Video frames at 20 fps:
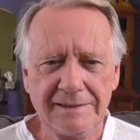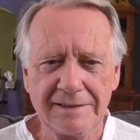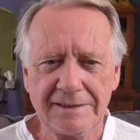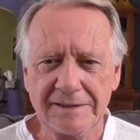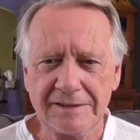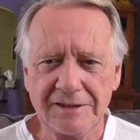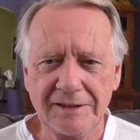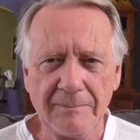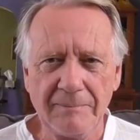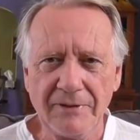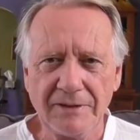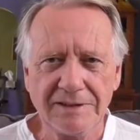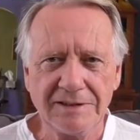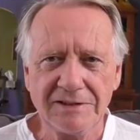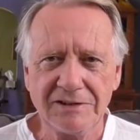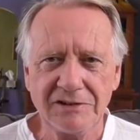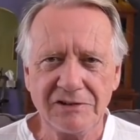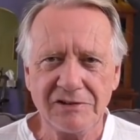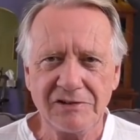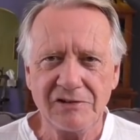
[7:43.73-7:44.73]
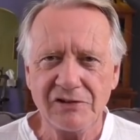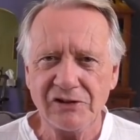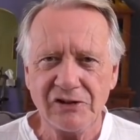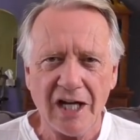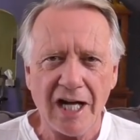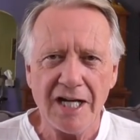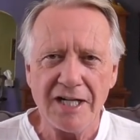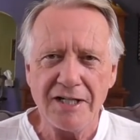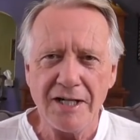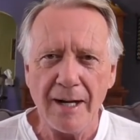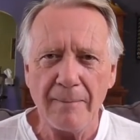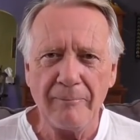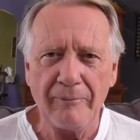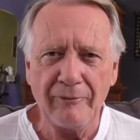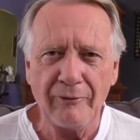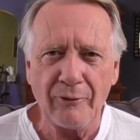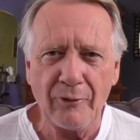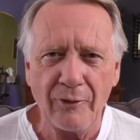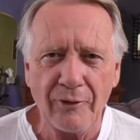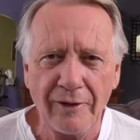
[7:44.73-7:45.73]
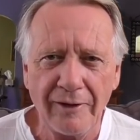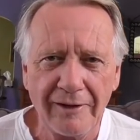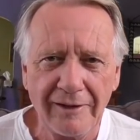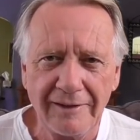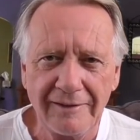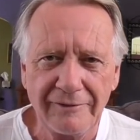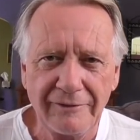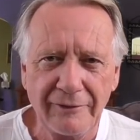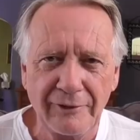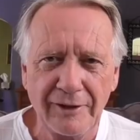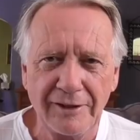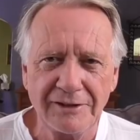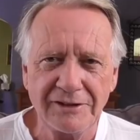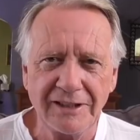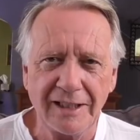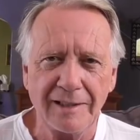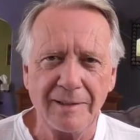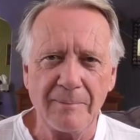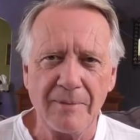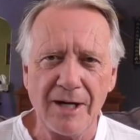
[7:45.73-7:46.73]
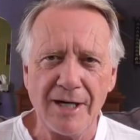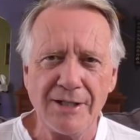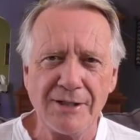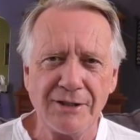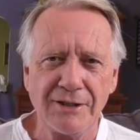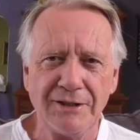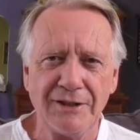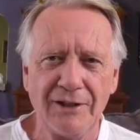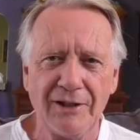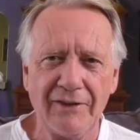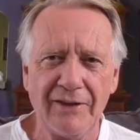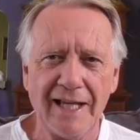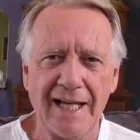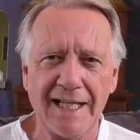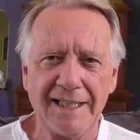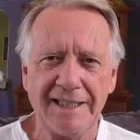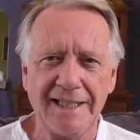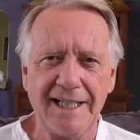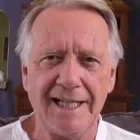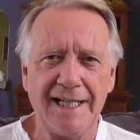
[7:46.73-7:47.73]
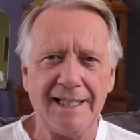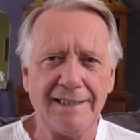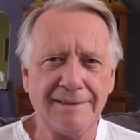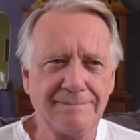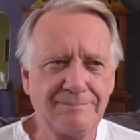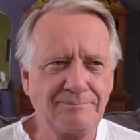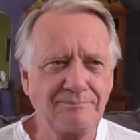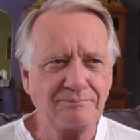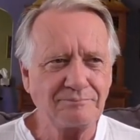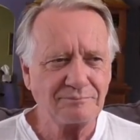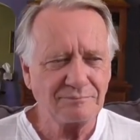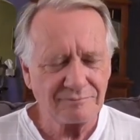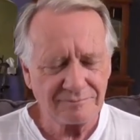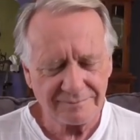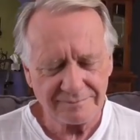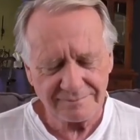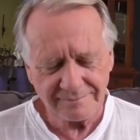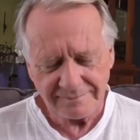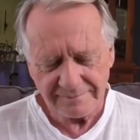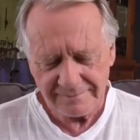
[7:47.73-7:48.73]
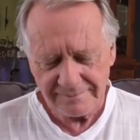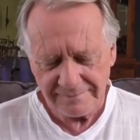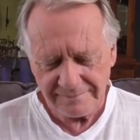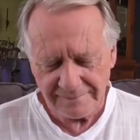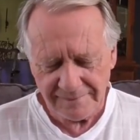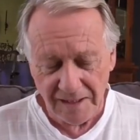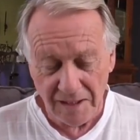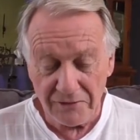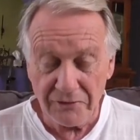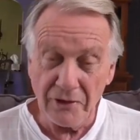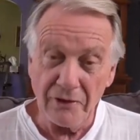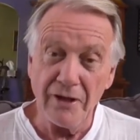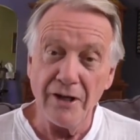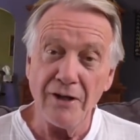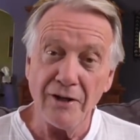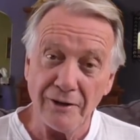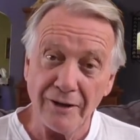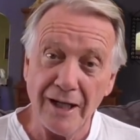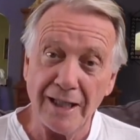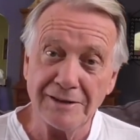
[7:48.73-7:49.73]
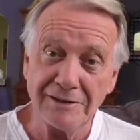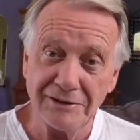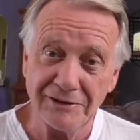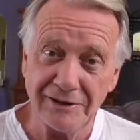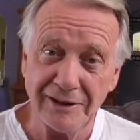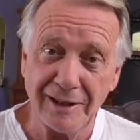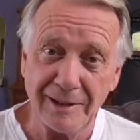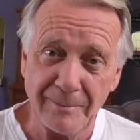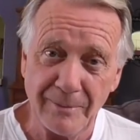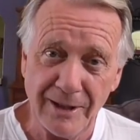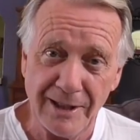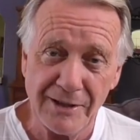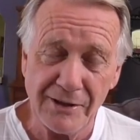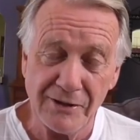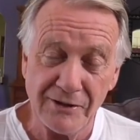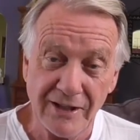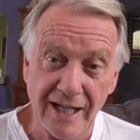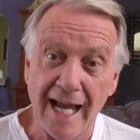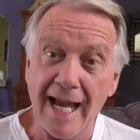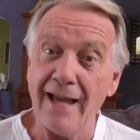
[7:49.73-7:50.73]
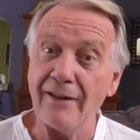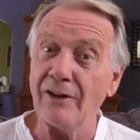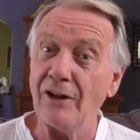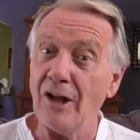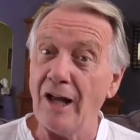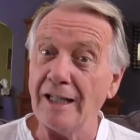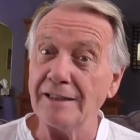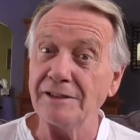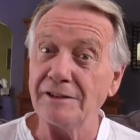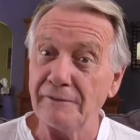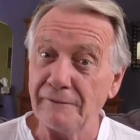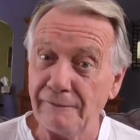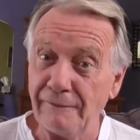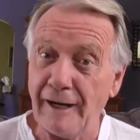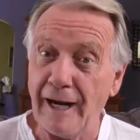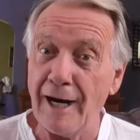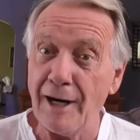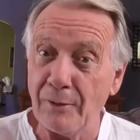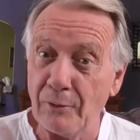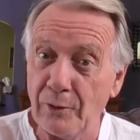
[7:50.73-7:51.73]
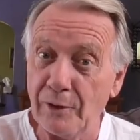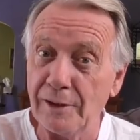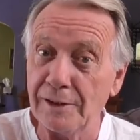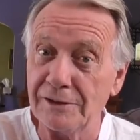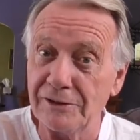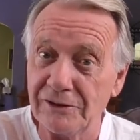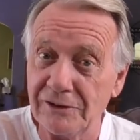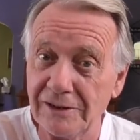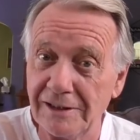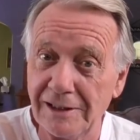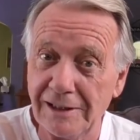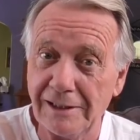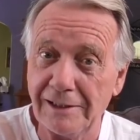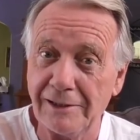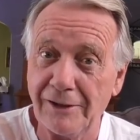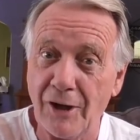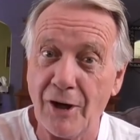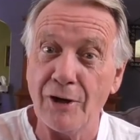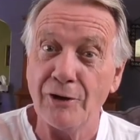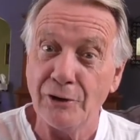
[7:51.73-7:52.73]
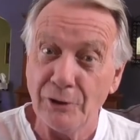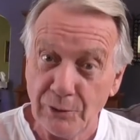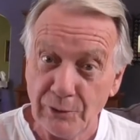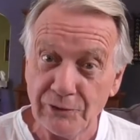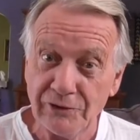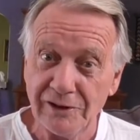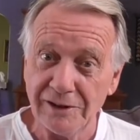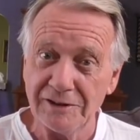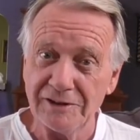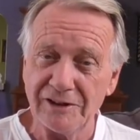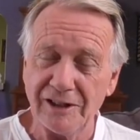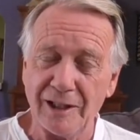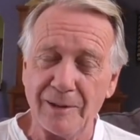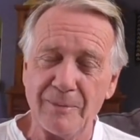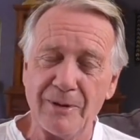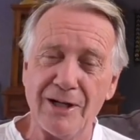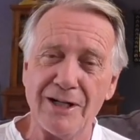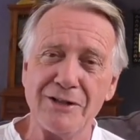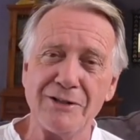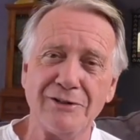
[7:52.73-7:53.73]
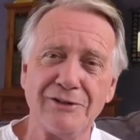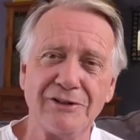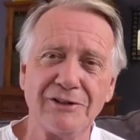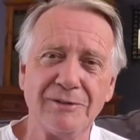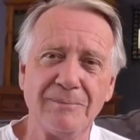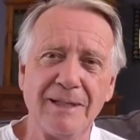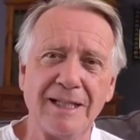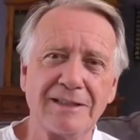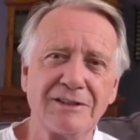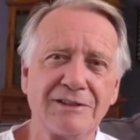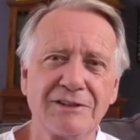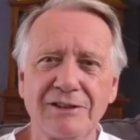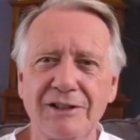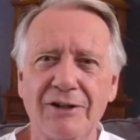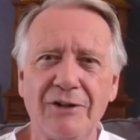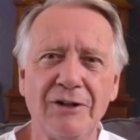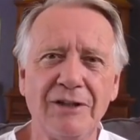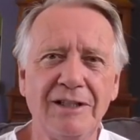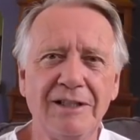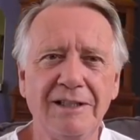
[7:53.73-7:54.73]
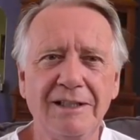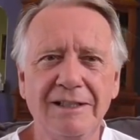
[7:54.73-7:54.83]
something signed up for a celebration on that day. So there are lots of celebrations, and lots of fireworks are used in celebrations in Mexico.